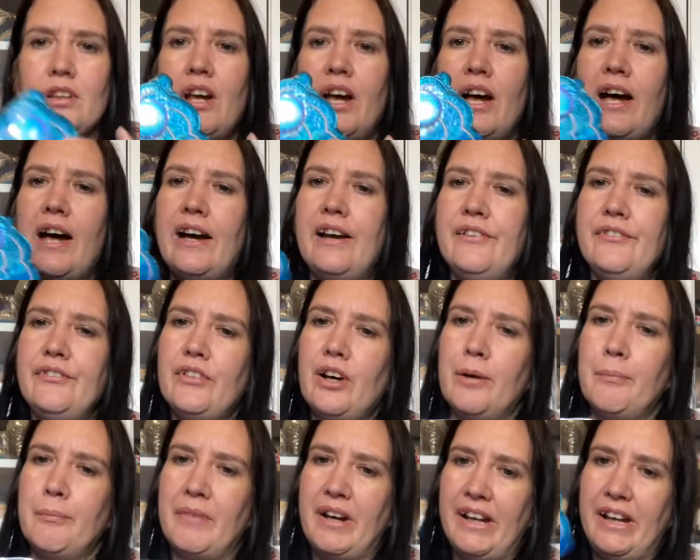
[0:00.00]
I've
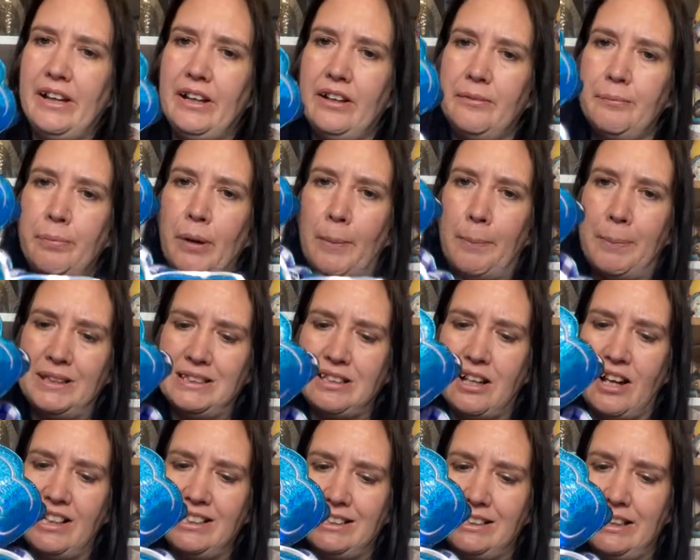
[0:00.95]
got my proper
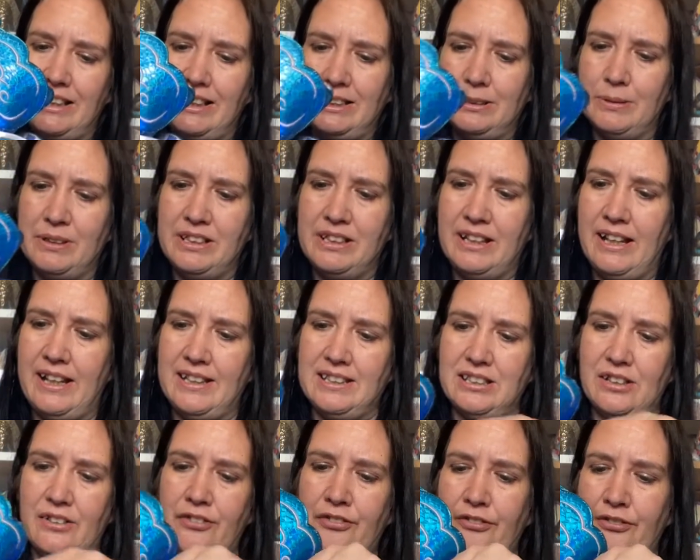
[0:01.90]
size in these, which is
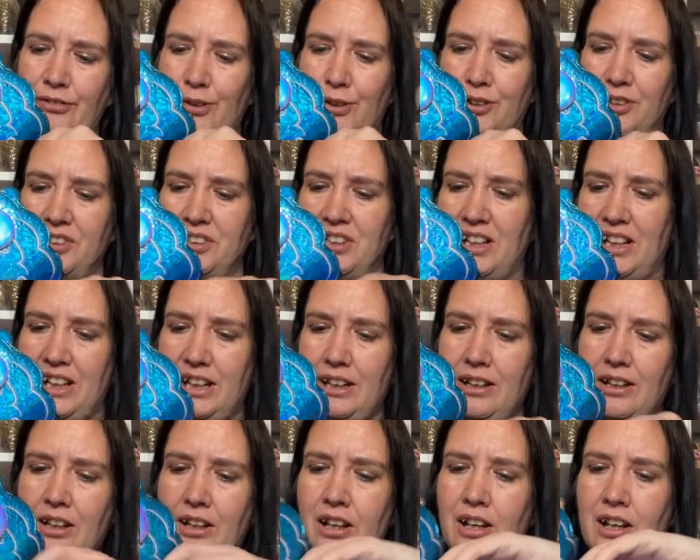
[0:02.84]
a 40.
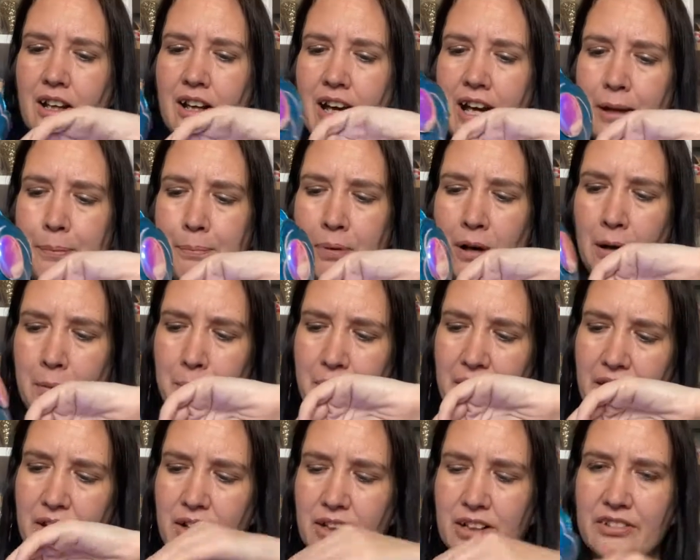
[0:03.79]
I
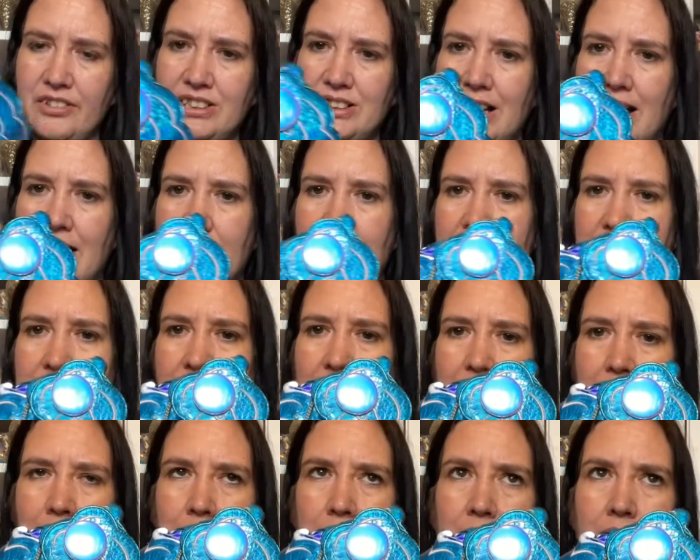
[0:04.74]
probably could have sized
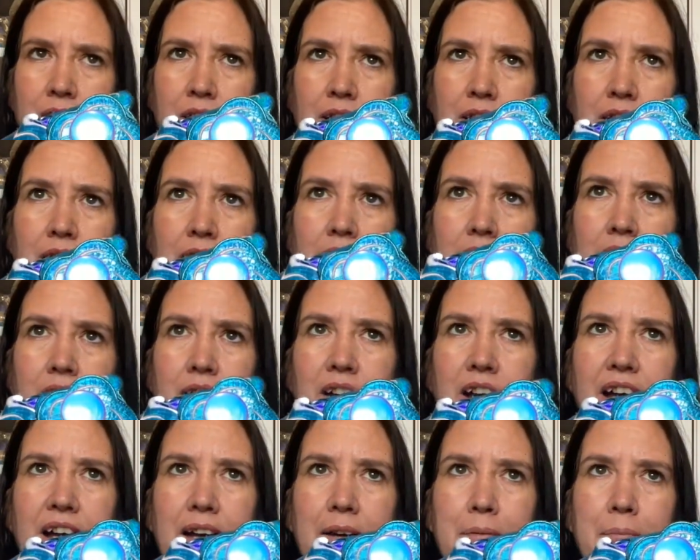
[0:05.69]
down.
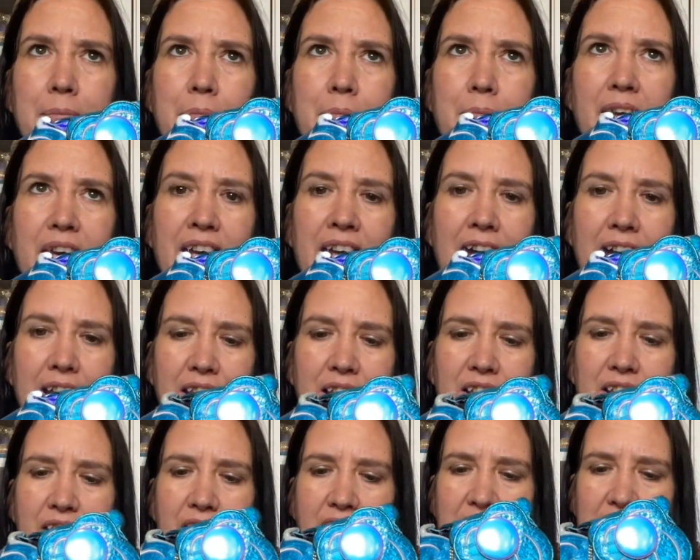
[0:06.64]
I had the
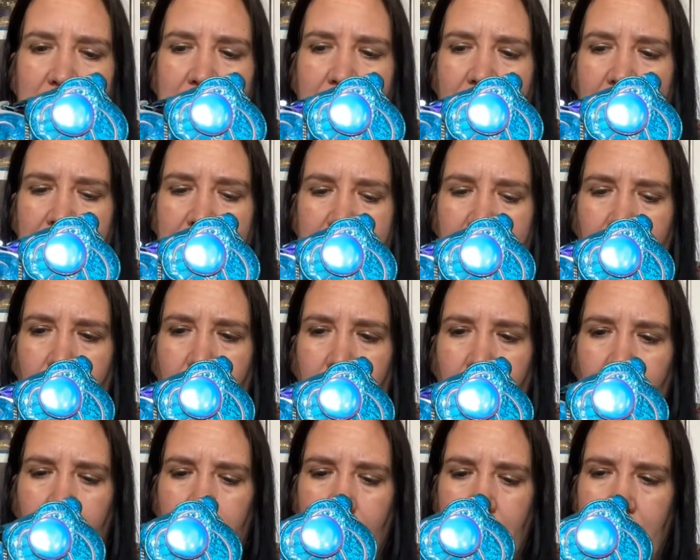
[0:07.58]
39s
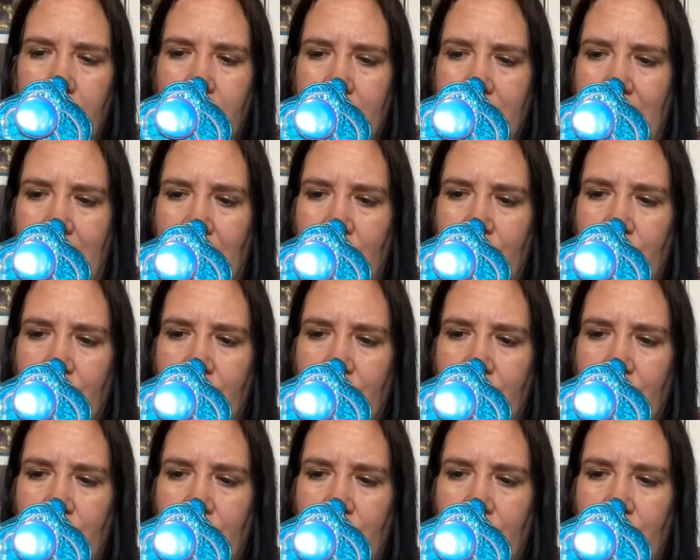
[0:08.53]
on and they